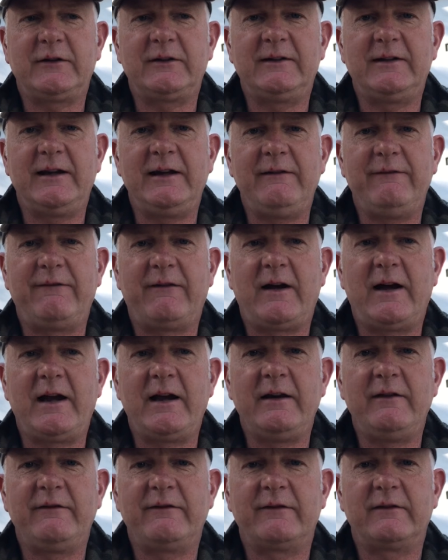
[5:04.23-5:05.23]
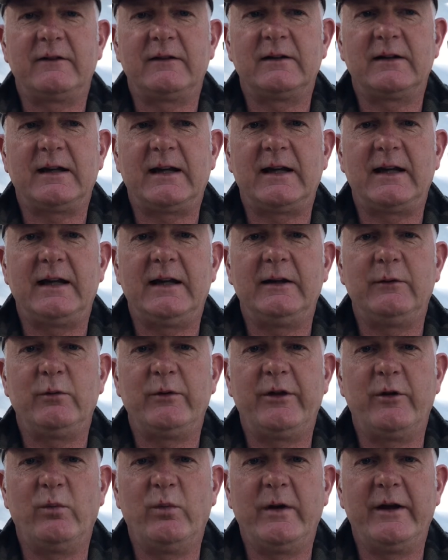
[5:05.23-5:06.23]
day 5 and
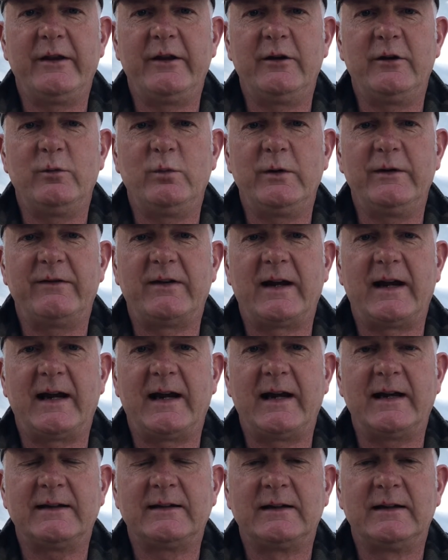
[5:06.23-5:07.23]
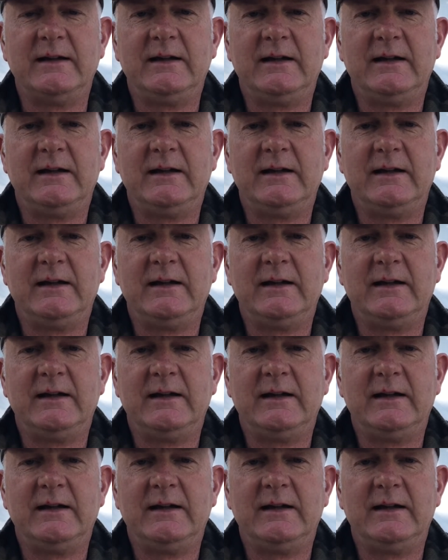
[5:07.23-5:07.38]
with the weather that we've had